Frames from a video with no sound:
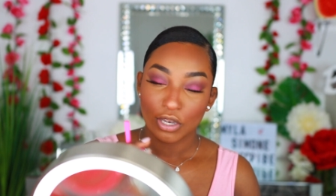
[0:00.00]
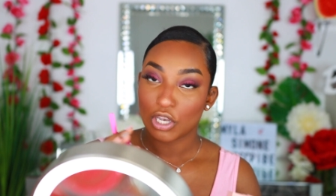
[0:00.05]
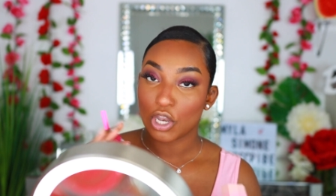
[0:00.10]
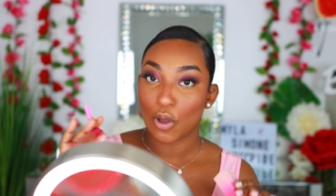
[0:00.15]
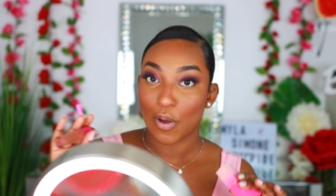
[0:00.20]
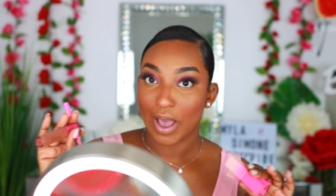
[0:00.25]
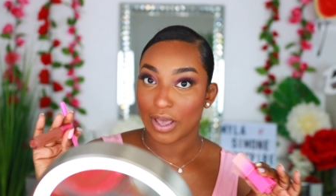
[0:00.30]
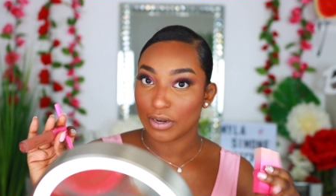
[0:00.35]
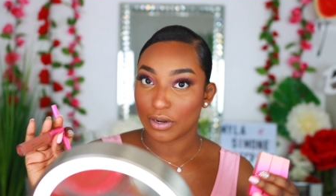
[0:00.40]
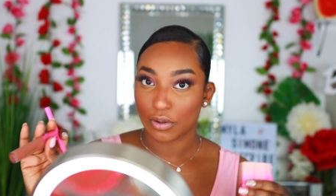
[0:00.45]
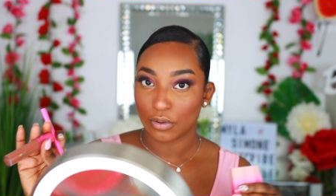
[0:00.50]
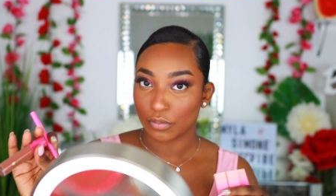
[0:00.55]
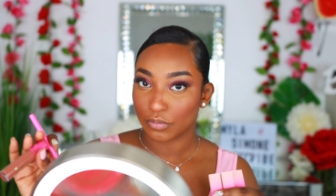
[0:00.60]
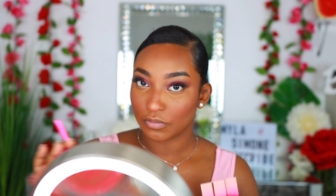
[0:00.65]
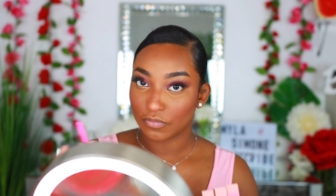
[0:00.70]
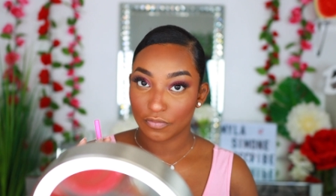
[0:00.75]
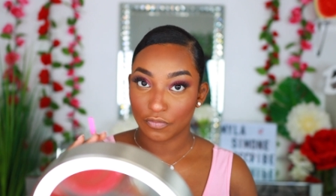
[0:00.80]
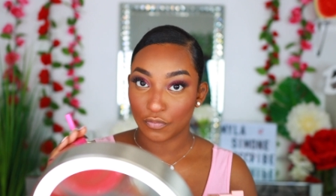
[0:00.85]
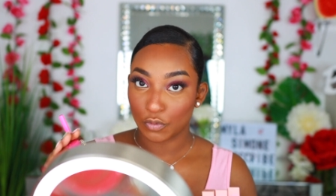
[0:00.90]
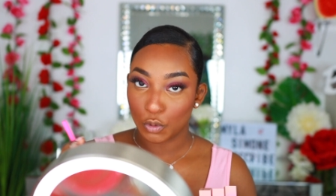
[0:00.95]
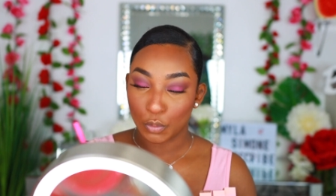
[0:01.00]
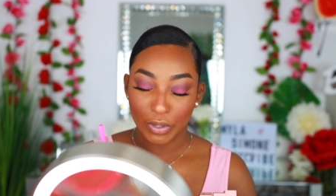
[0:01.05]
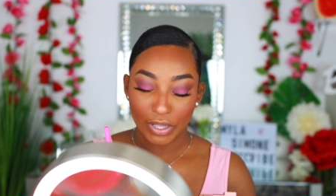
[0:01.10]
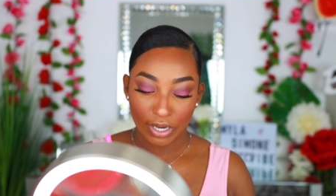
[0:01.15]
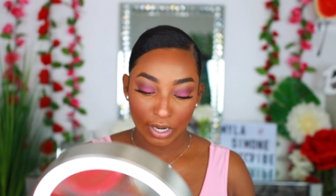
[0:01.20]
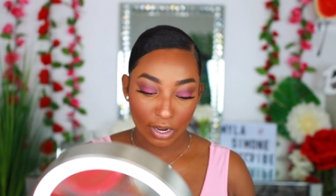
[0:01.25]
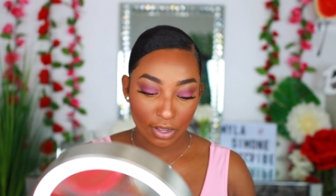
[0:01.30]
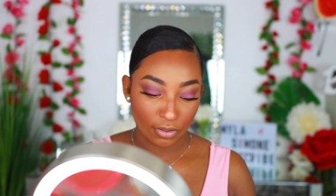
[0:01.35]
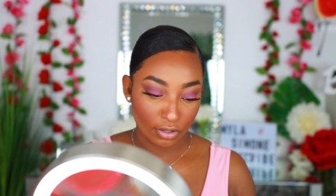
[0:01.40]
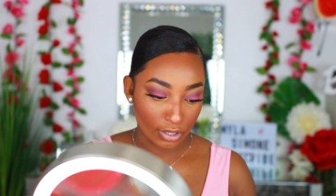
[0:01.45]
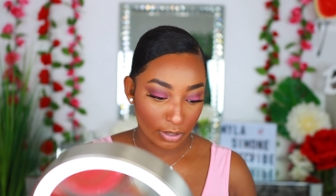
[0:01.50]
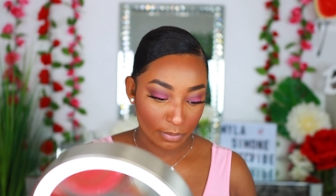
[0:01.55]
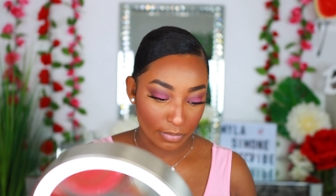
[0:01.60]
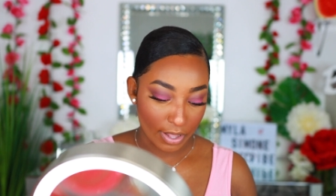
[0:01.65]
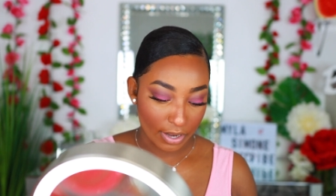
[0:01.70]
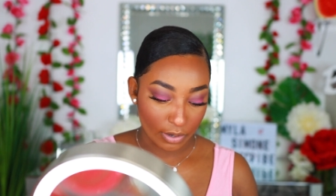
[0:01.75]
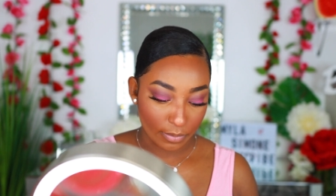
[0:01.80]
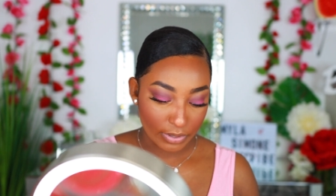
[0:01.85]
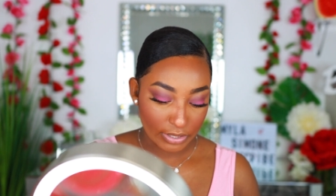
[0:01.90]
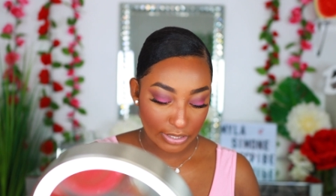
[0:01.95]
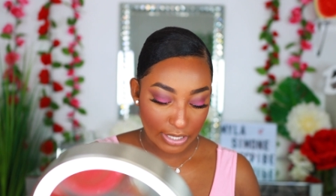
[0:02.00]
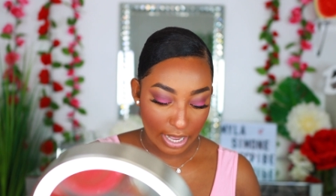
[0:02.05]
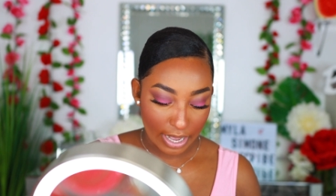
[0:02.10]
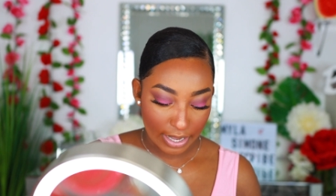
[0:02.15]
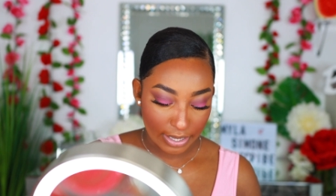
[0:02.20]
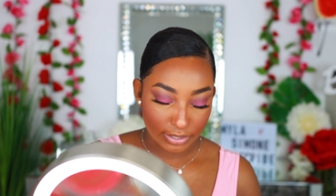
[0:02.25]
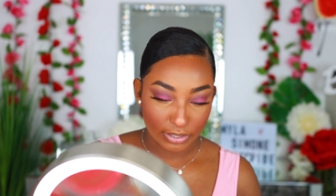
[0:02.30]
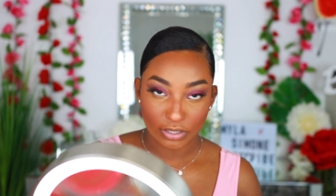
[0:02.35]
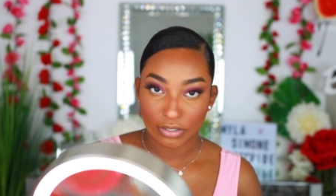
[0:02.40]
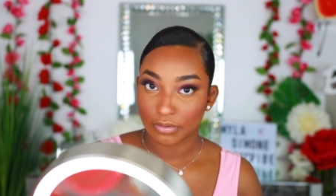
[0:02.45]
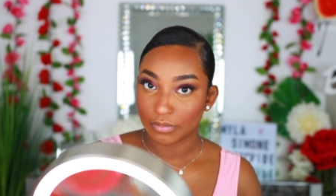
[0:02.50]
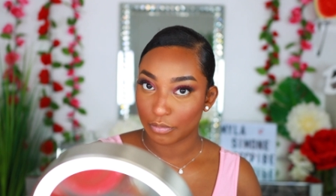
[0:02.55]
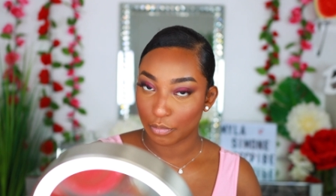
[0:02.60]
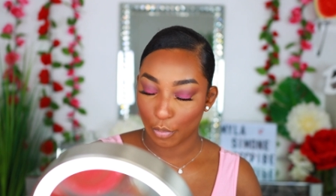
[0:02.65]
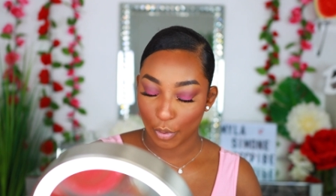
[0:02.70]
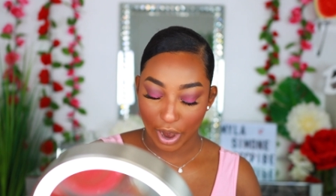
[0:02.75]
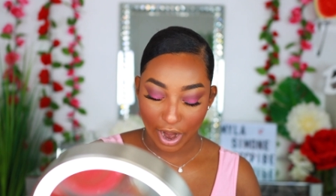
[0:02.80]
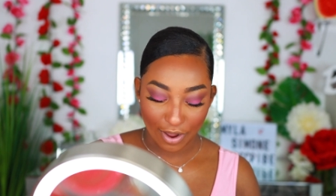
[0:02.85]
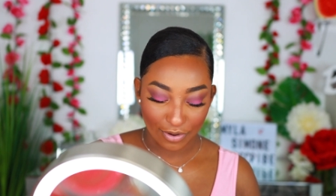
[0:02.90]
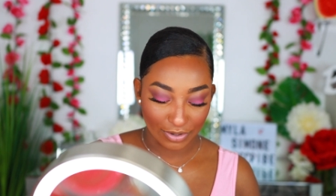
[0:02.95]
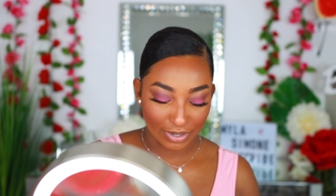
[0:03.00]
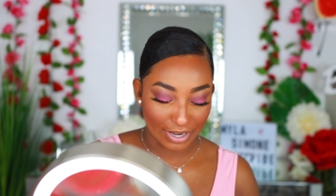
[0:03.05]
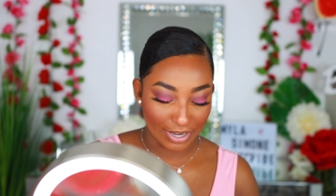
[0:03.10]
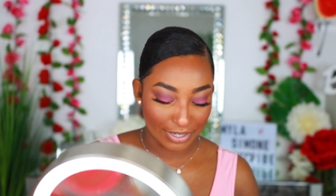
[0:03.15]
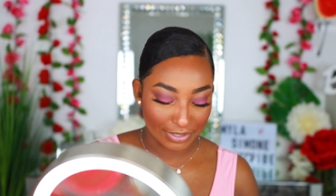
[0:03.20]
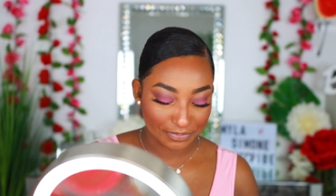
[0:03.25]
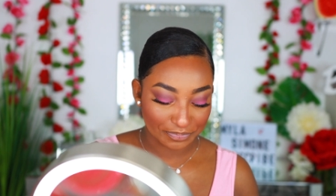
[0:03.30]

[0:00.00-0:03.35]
No, I don't fool with any other lip liner besides brown.